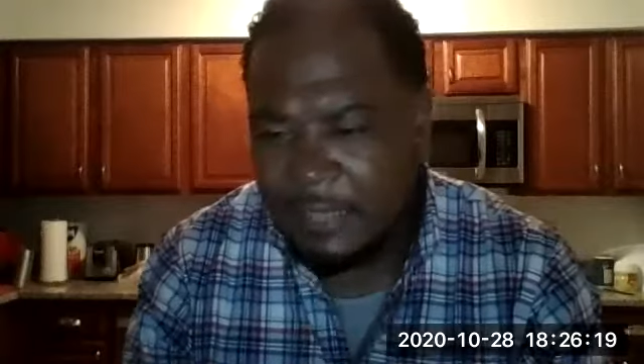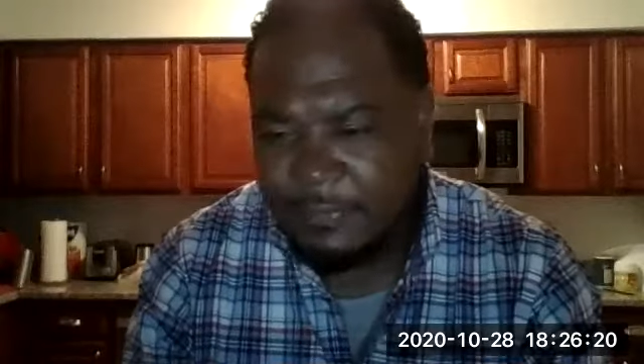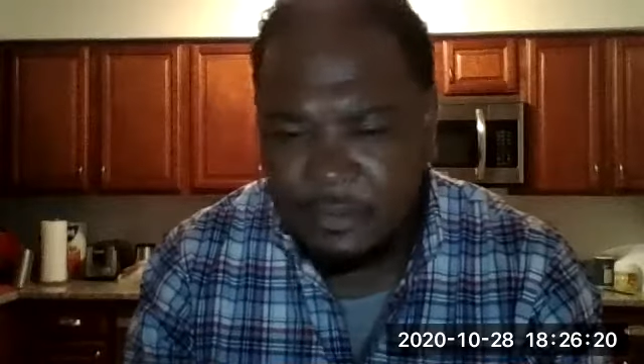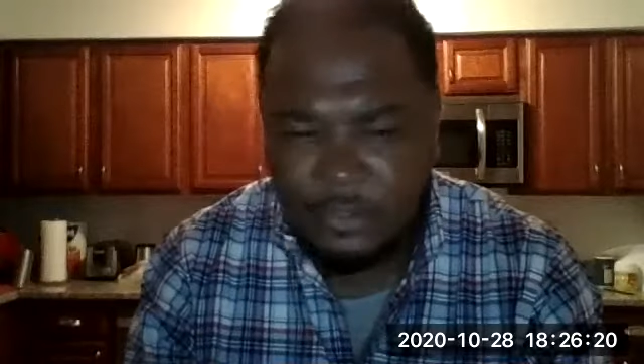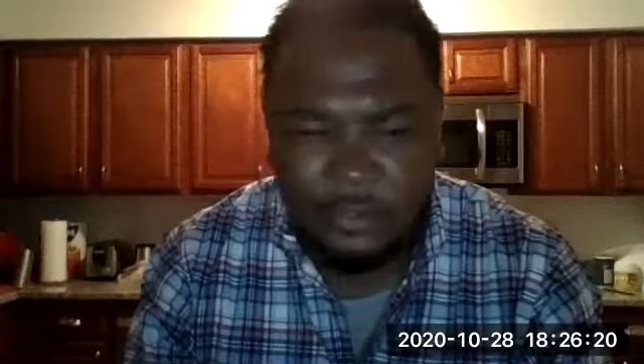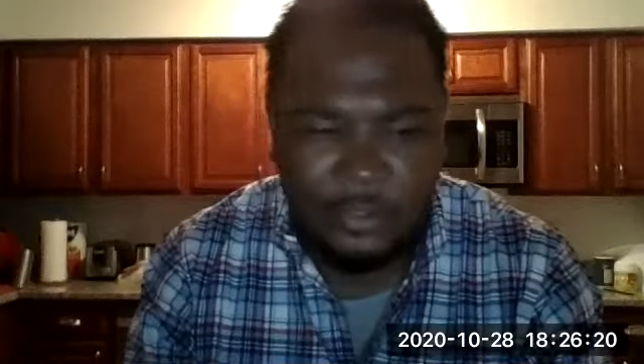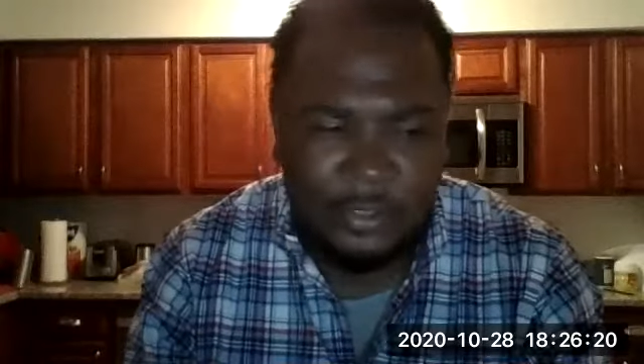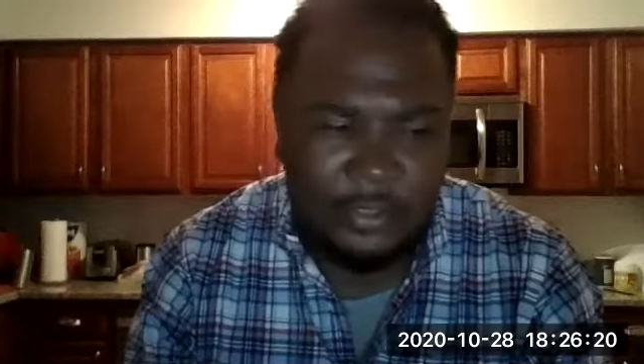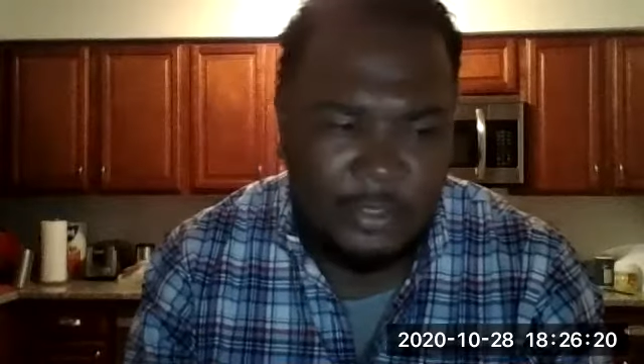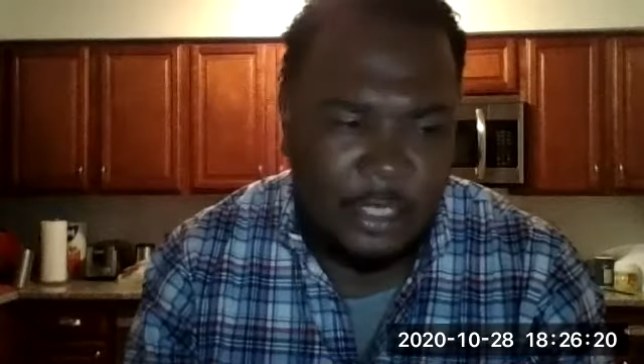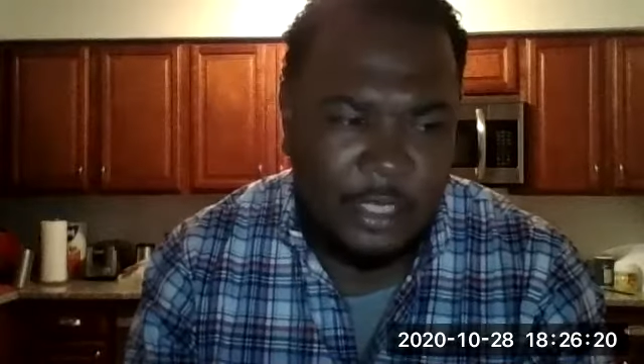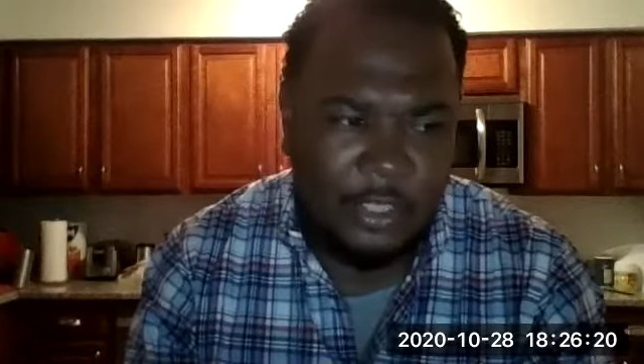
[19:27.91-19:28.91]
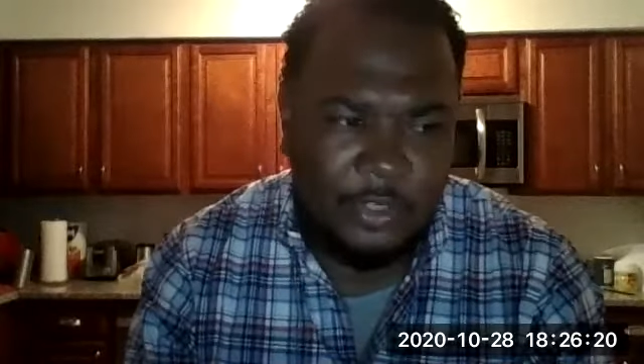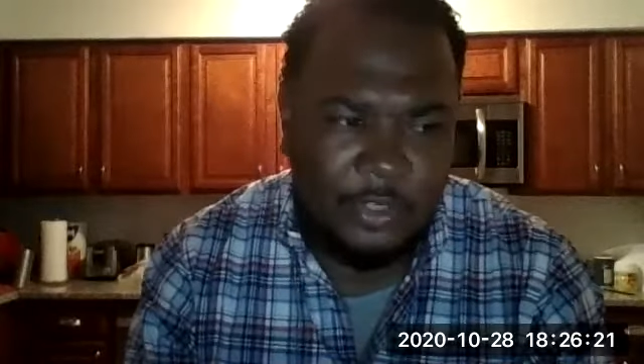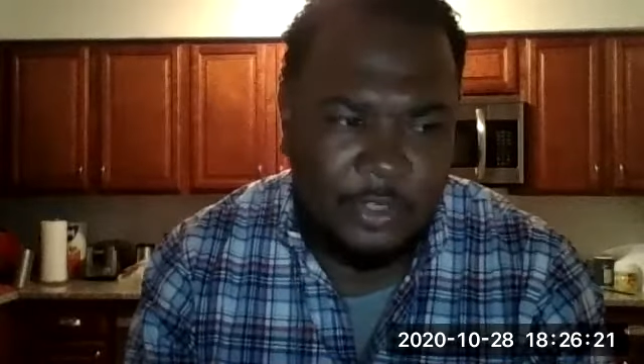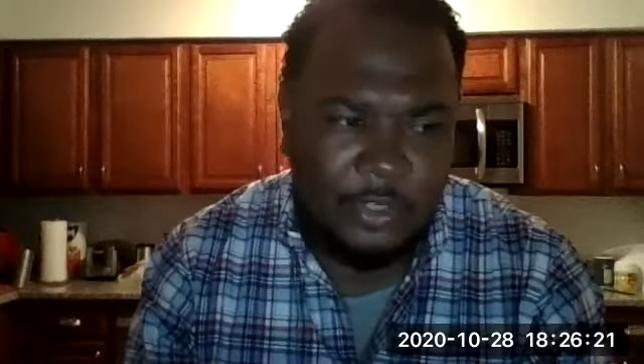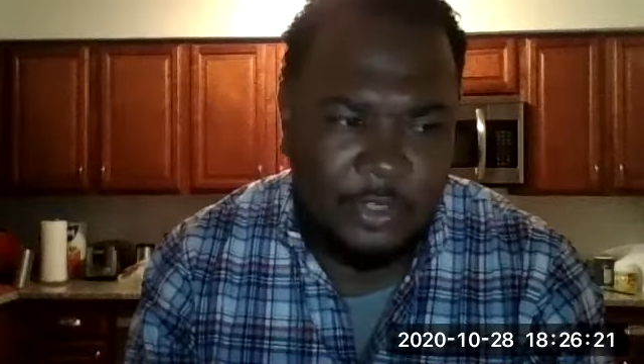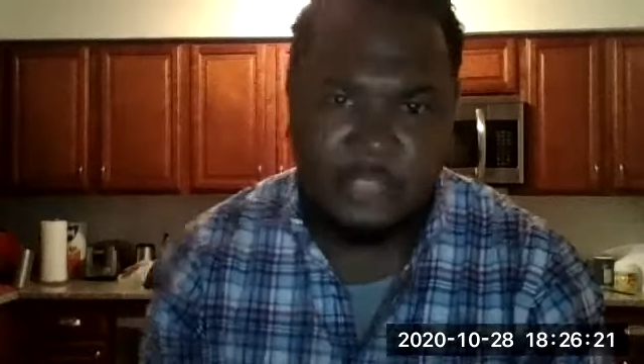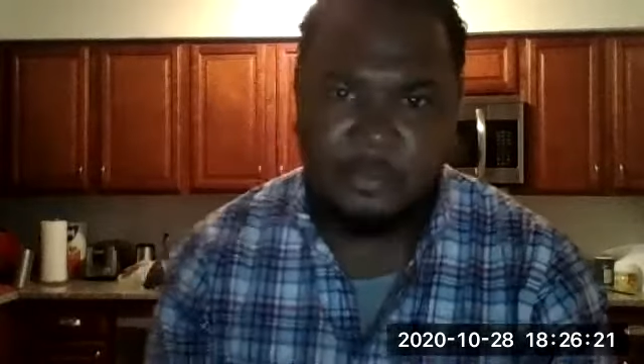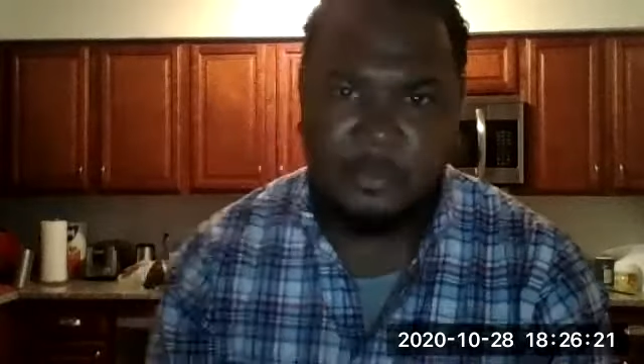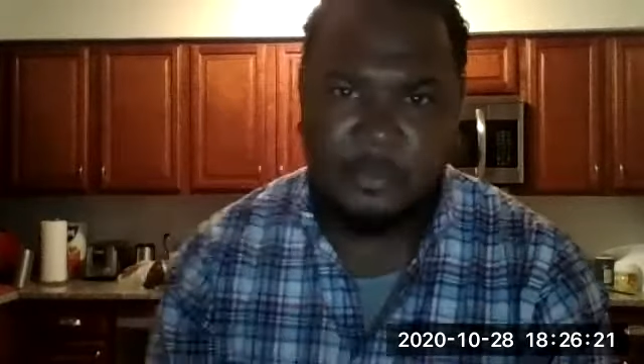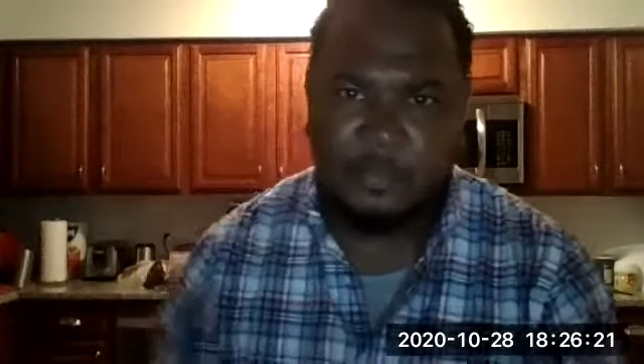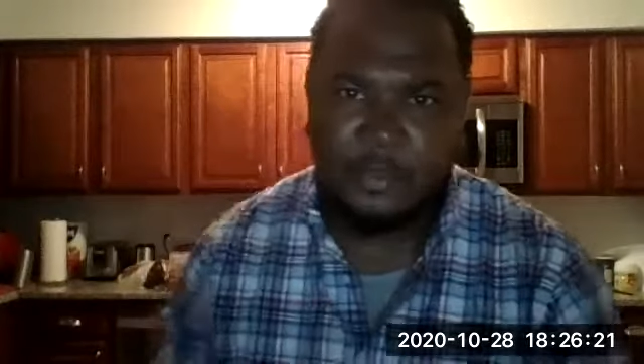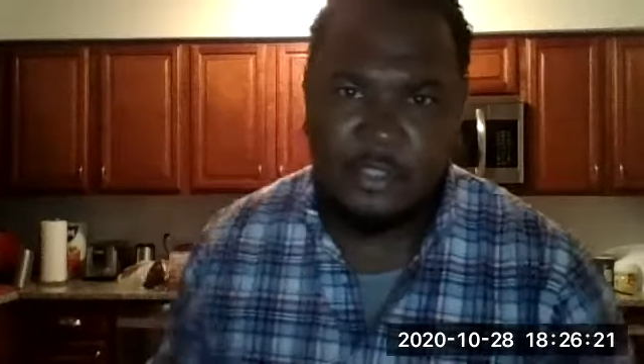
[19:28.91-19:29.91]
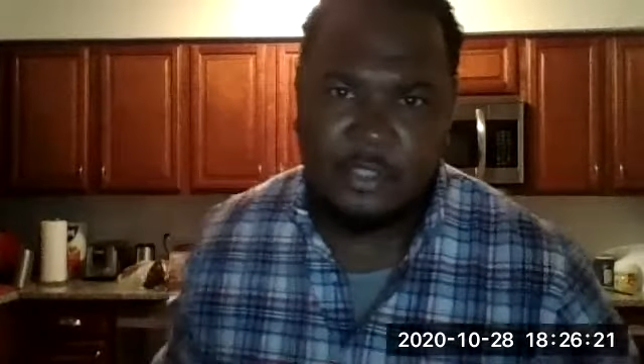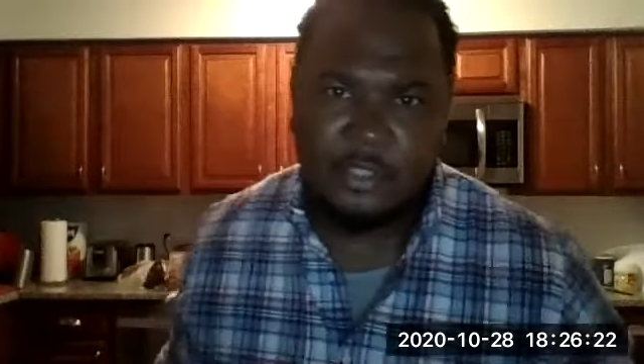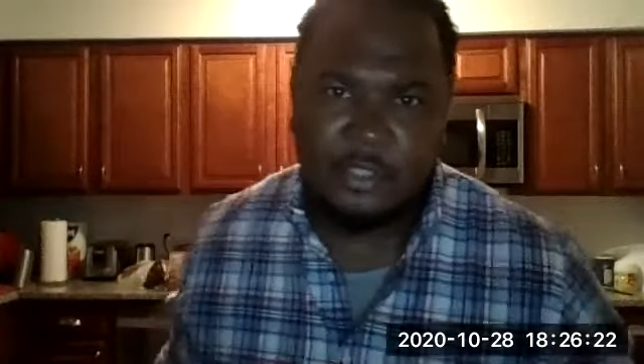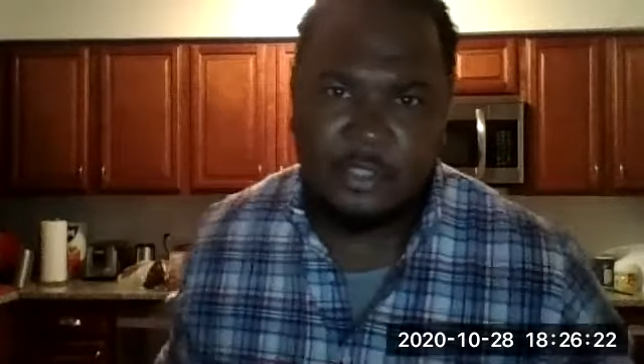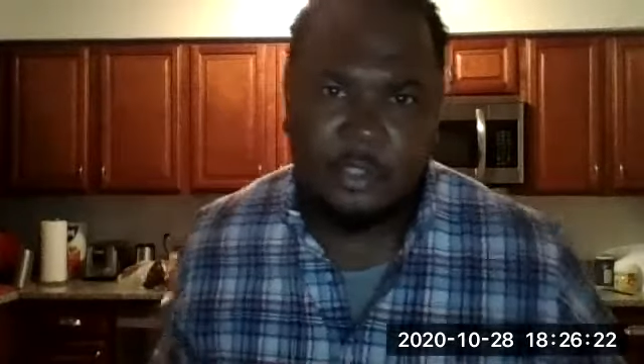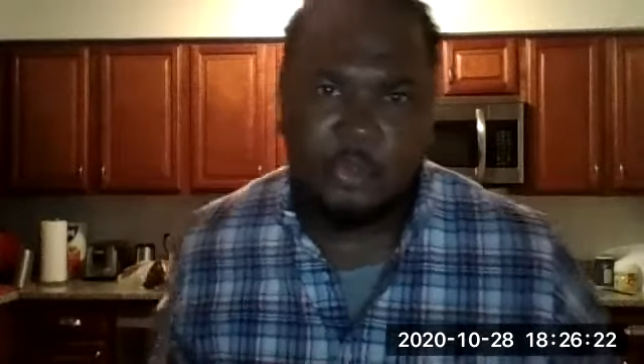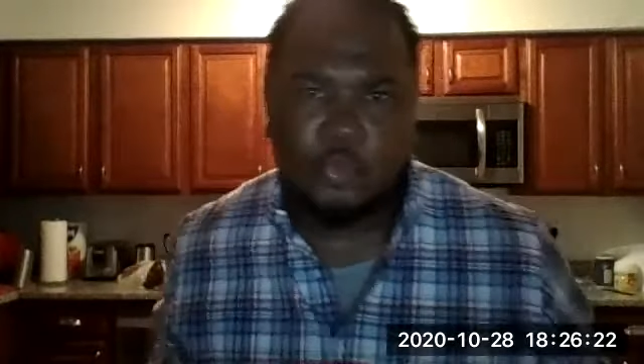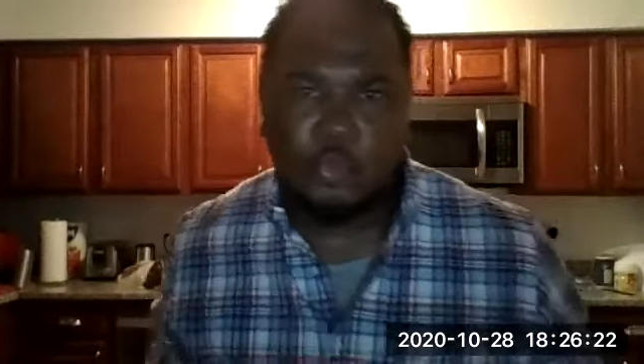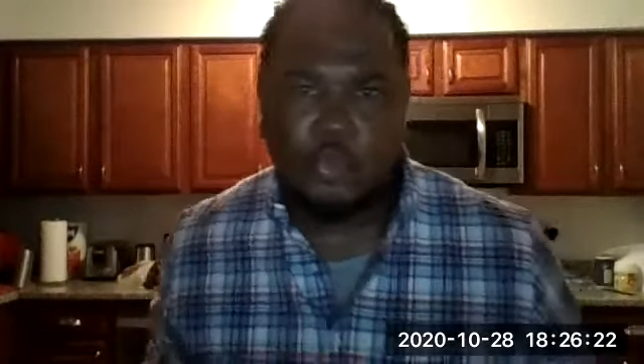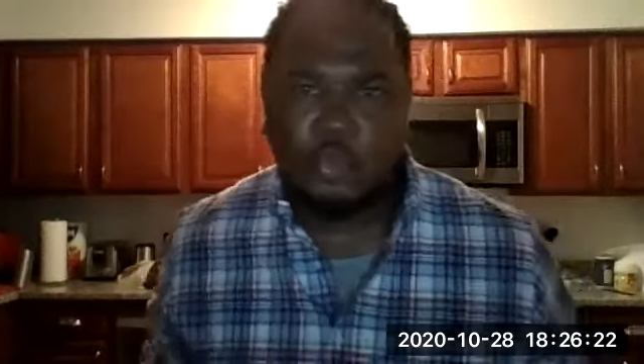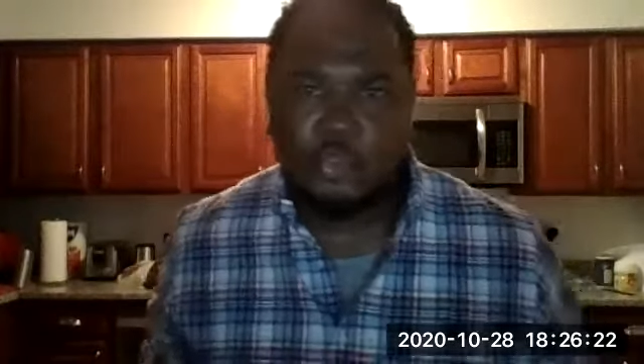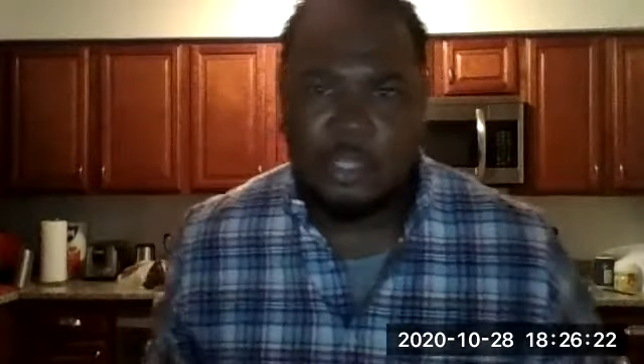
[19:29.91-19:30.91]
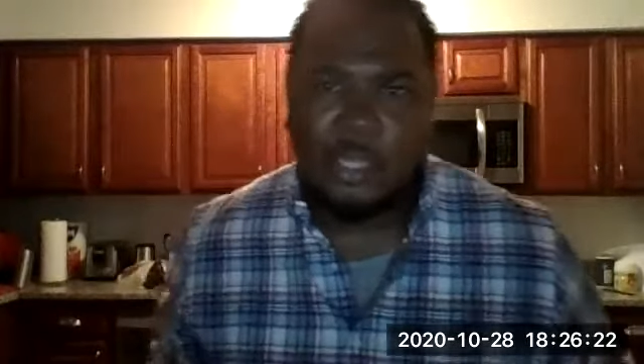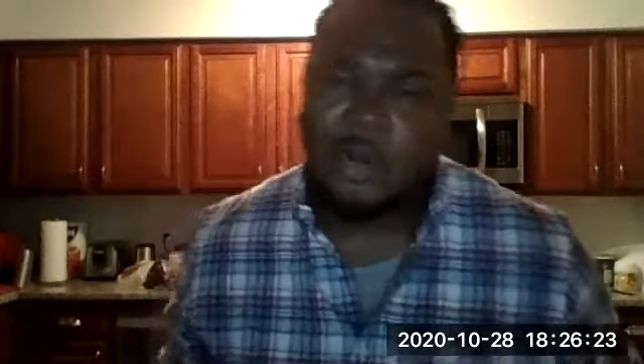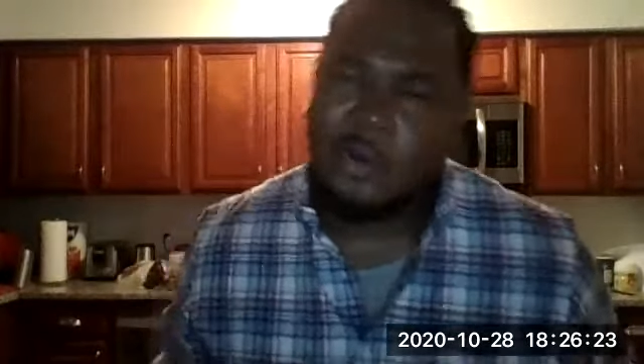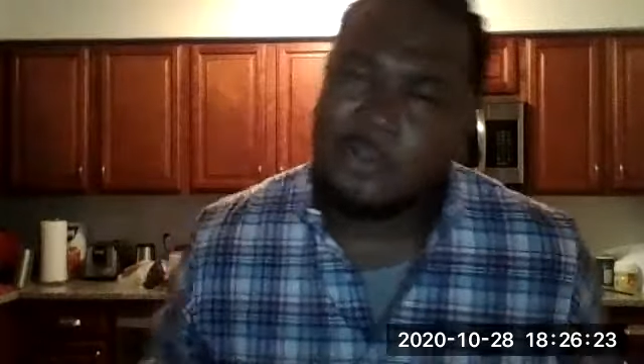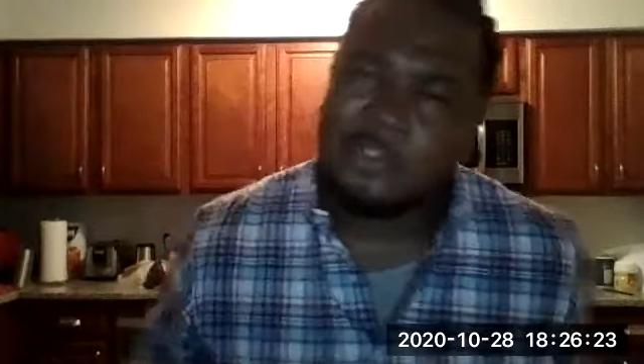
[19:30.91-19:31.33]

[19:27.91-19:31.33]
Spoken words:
And of course, you get accustomed to prison rules and laws.